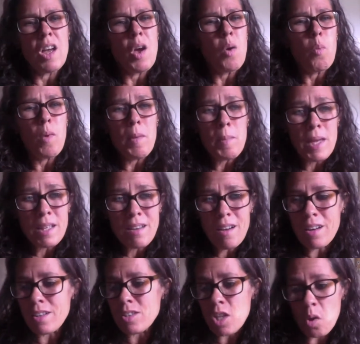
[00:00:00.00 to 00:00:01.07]
women
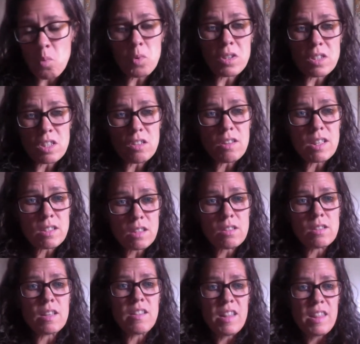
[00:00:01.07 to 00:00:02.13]
kind of don't want to do these because
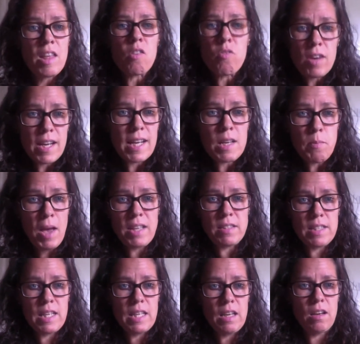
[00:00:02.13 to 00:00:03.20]
they think they're really
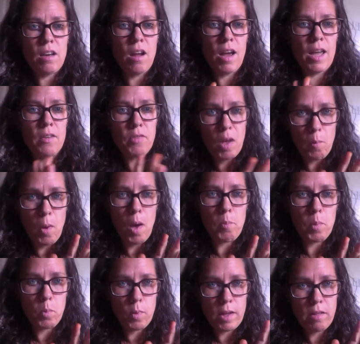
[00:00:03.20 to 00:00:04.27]
messy, and I have come up
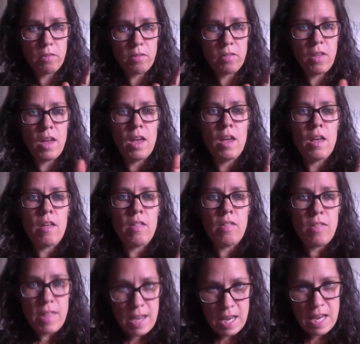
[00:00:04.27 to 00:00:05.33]
with
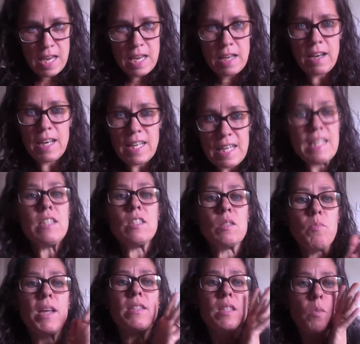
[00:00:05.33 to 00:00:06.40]
the least
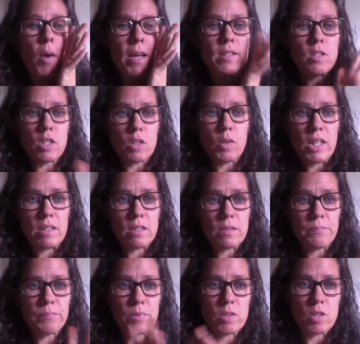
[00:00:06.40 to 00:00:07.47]
messy way to do it.
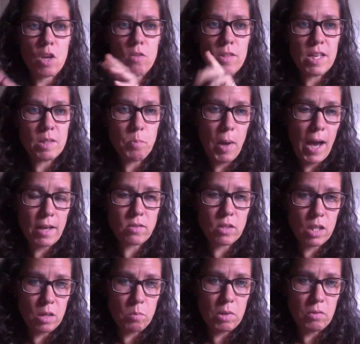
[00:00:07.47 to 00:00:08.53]
So these packs are
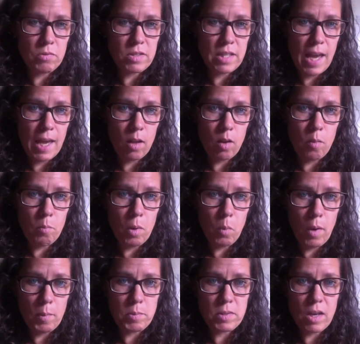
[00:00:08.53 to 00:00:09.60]
going to be for sale on my
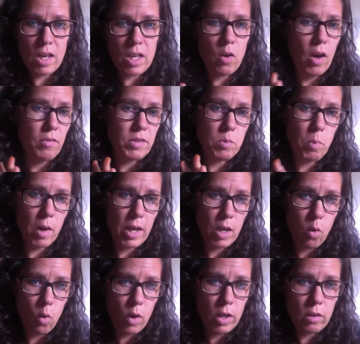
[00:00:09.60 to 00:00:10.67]
website. You have to buy
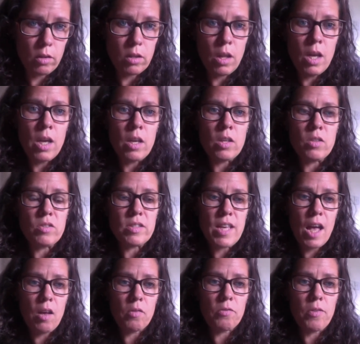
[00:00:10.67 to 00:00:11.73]
your oil
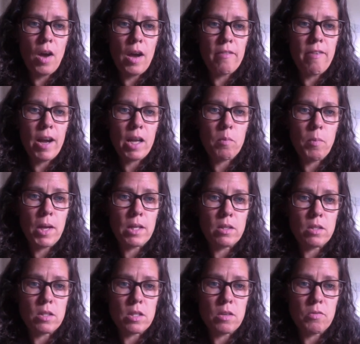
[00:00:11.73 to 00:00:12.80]
yourself. I
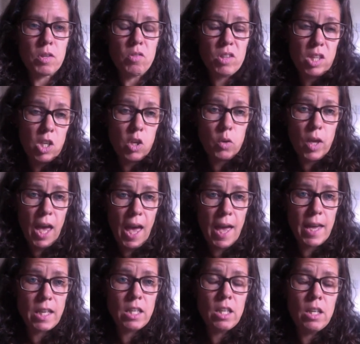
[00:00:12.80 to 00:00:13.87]
recommend, if you're in the UK,